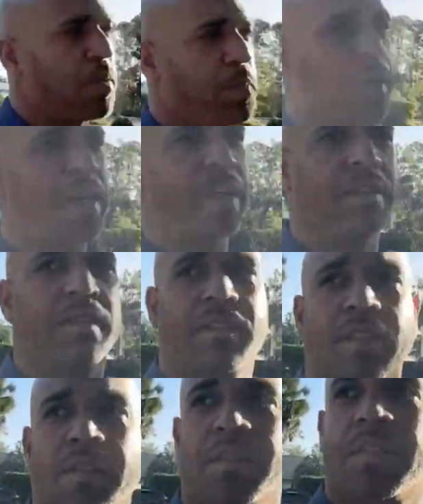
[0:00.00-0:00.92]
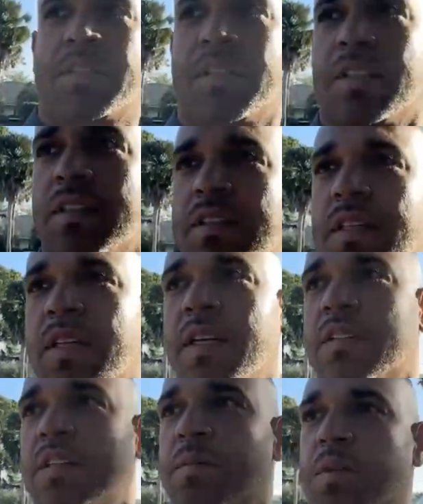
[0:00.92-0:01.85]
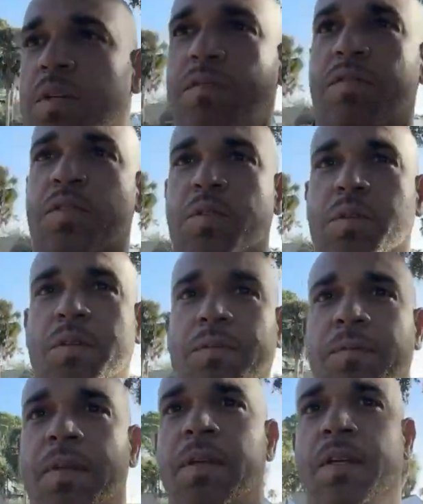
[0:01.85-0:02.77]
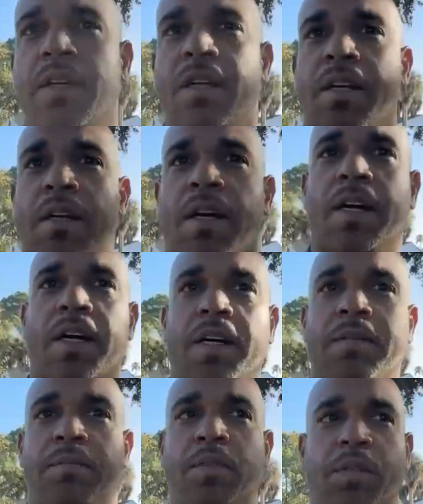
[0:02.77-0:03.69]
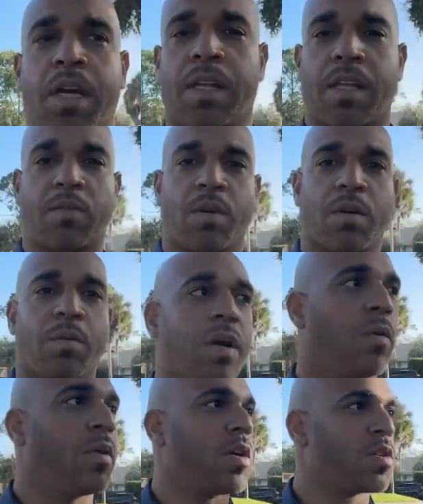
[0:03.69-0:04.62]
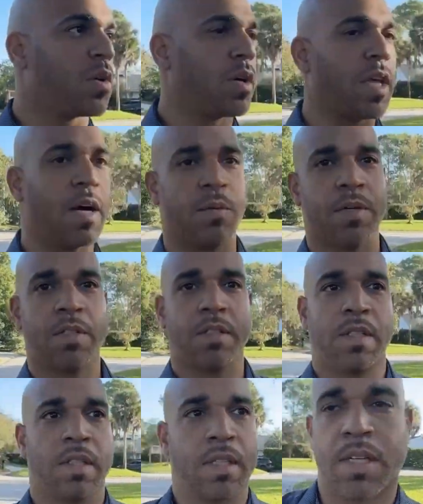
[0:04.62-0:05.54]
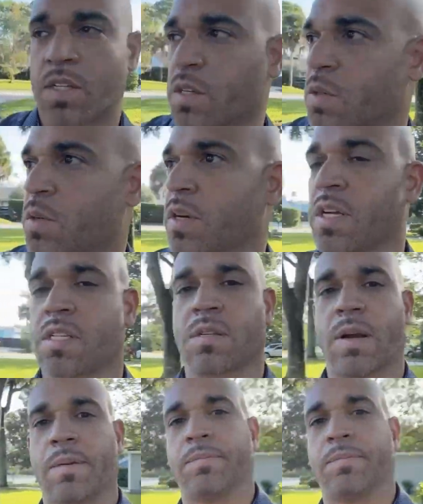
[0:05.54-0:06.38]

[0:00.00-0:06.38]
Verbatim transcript: their bikes and stuff. It's a nice community for sure. So yeah, that's what I wanted to show you that one. Let's go to our next stop.